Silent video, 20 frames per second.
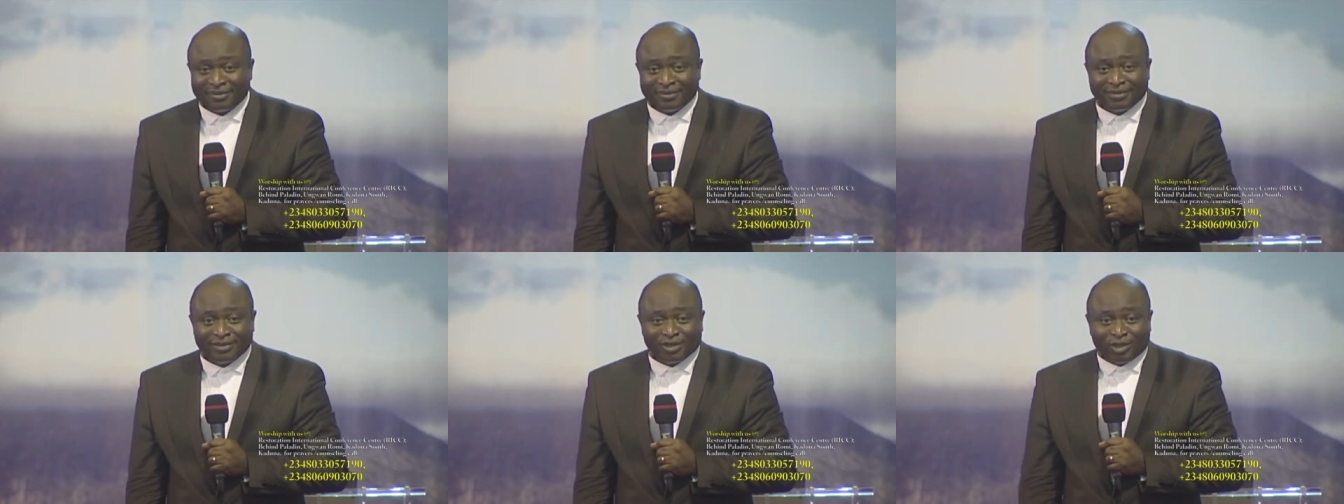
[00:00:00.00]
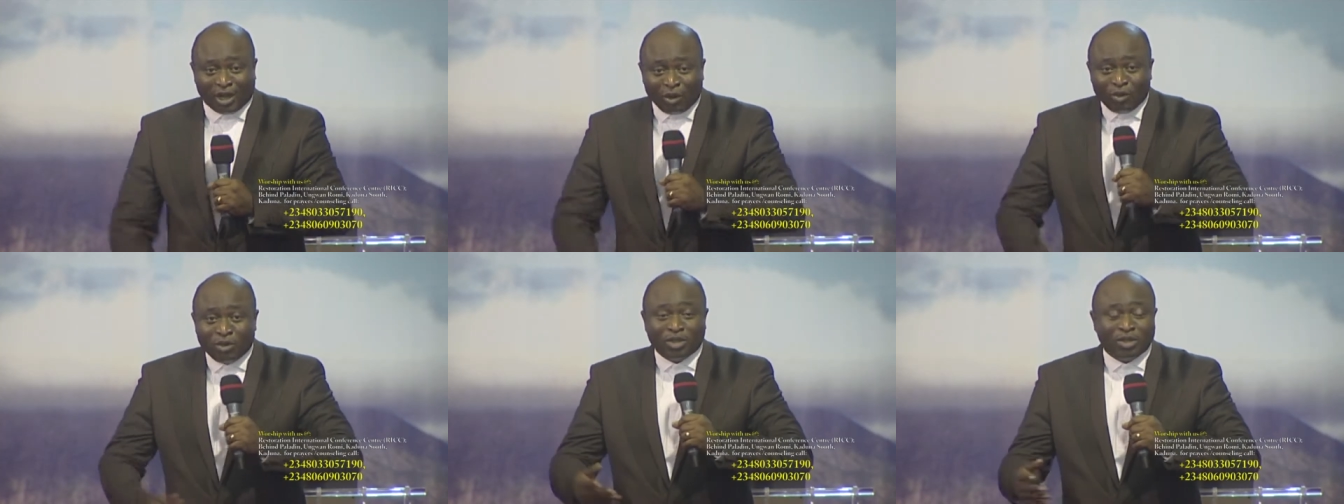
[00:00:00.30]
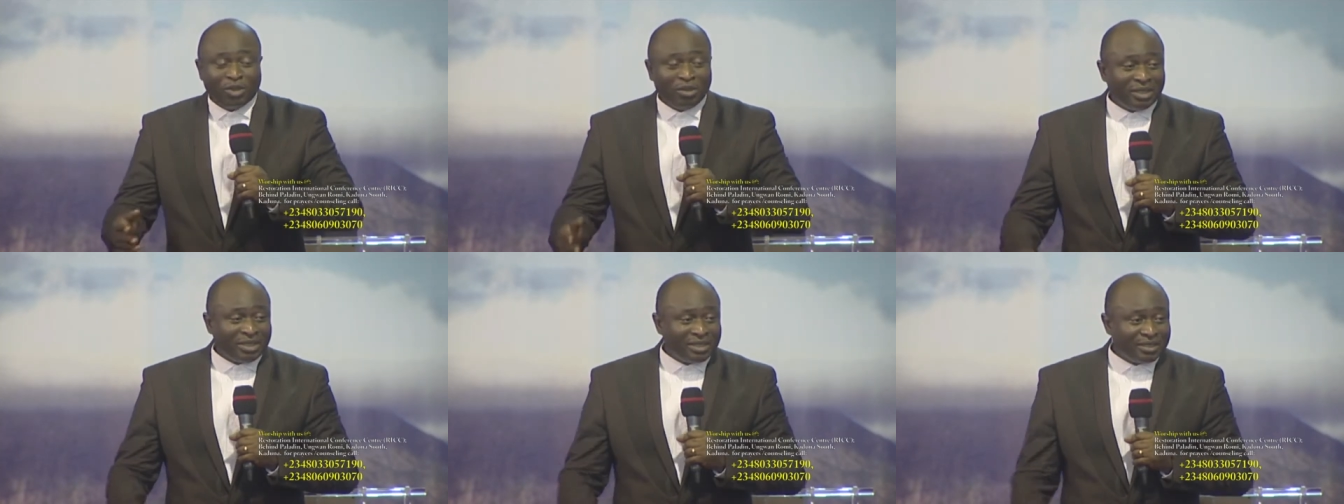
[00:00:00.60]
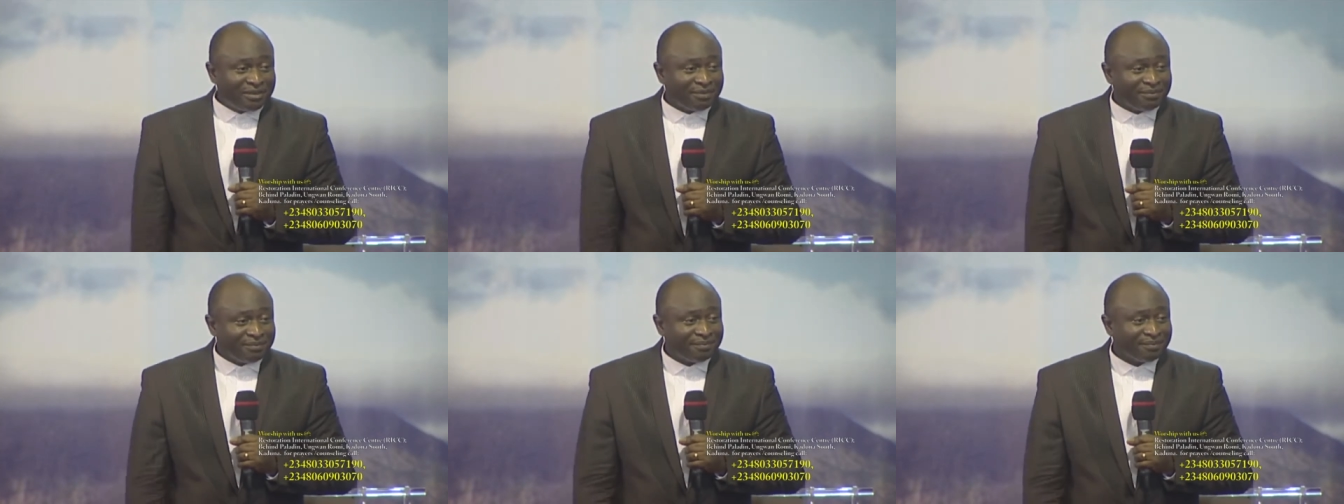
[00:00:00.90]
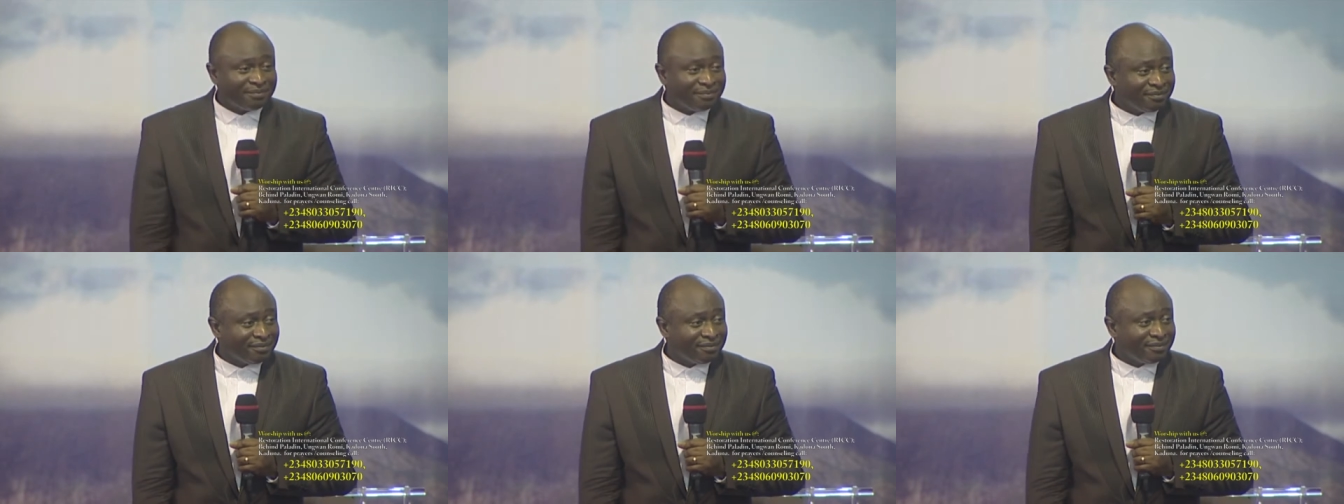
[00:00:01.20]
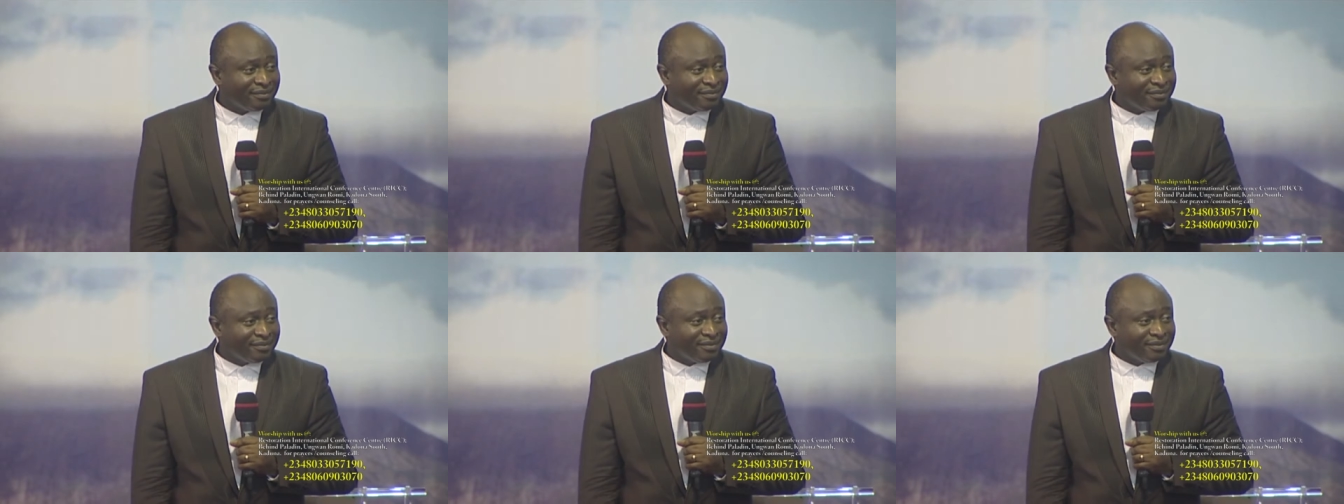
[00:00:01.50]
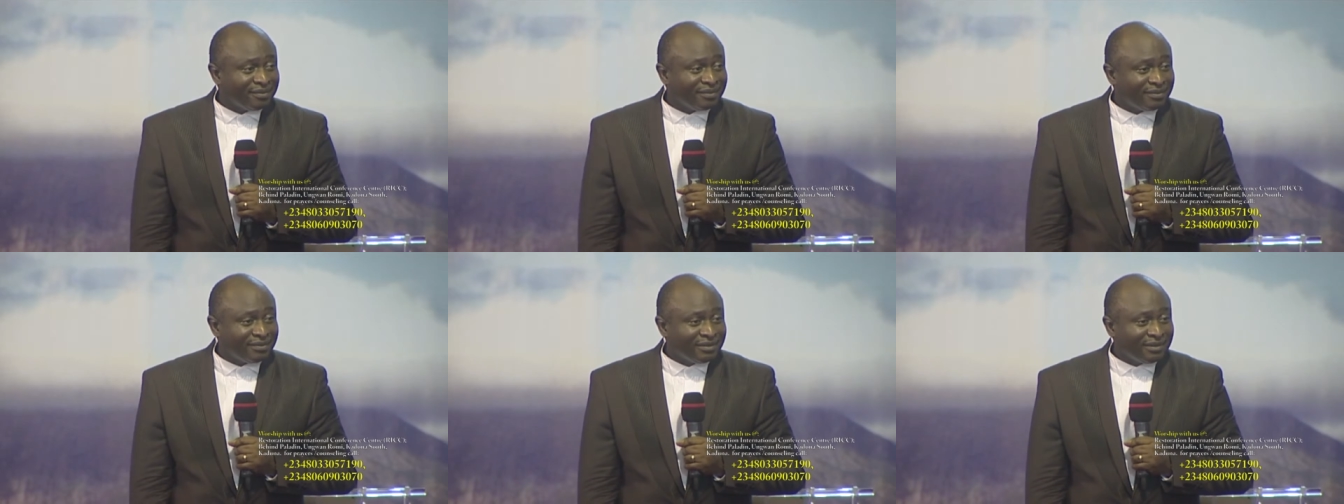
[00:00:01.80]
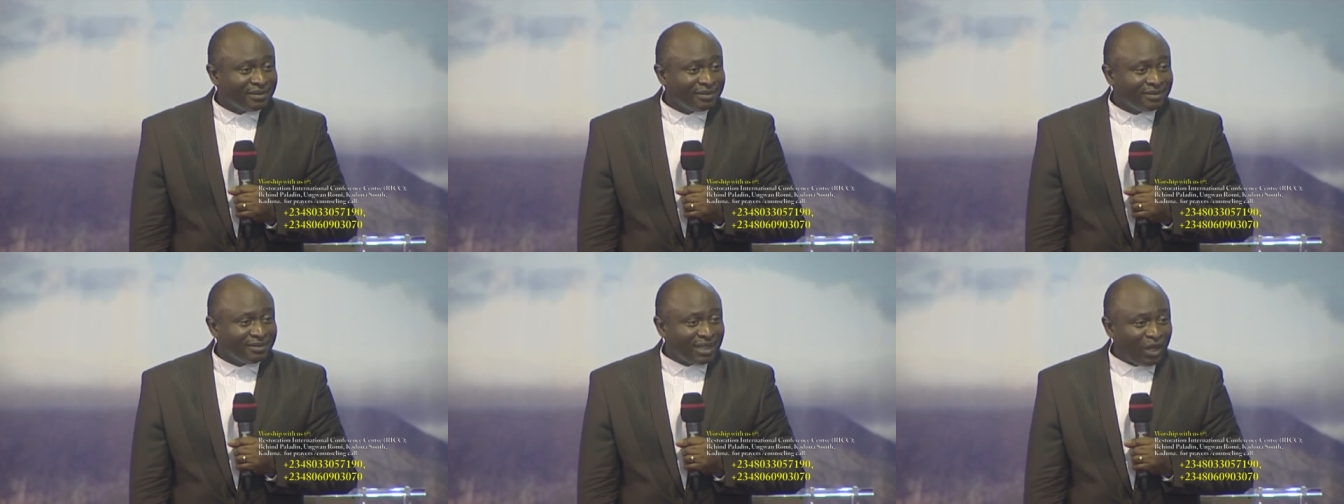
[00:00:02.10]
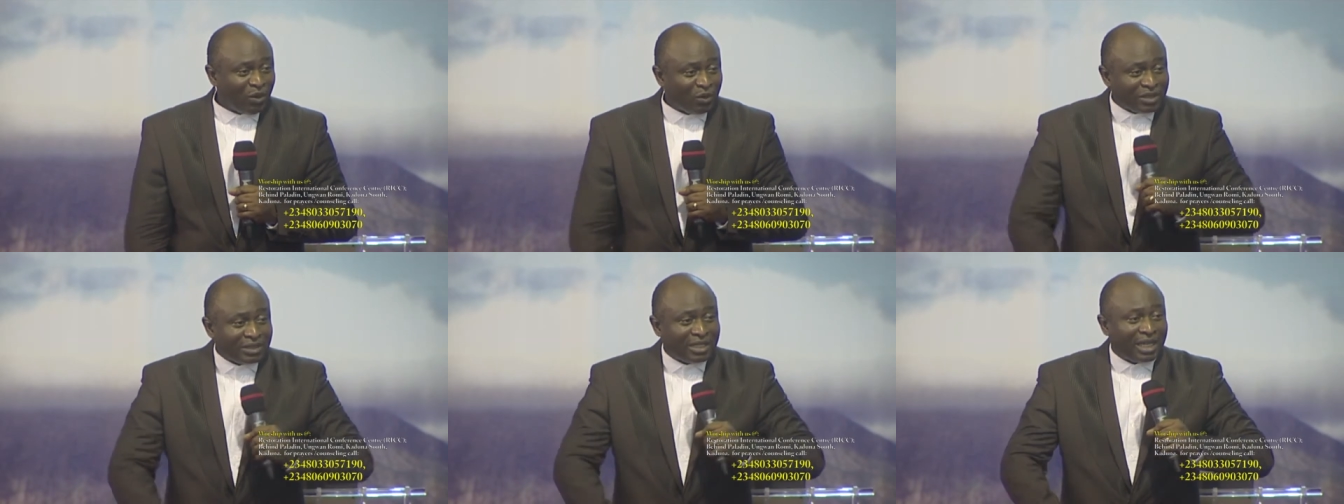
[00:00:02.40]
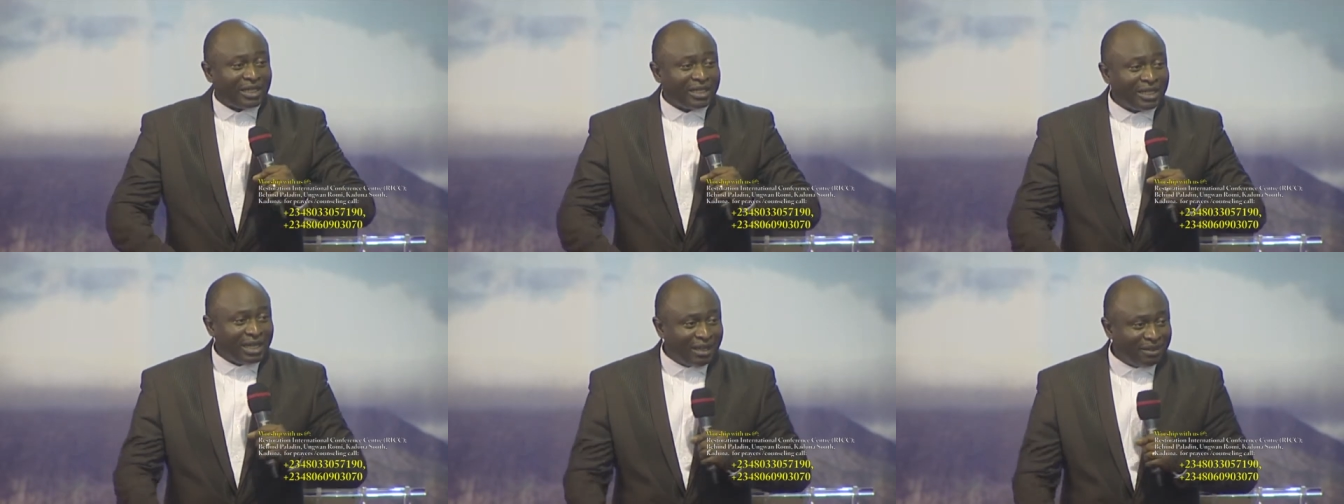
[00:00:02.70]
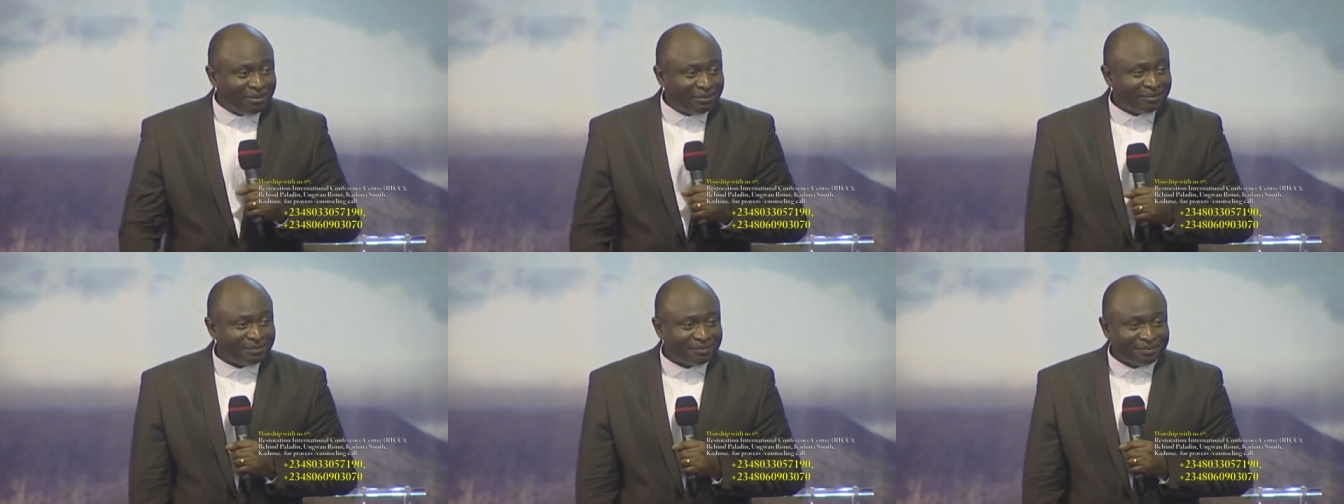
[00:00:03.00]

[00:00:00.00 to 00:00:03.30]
So I will do it. I will start now.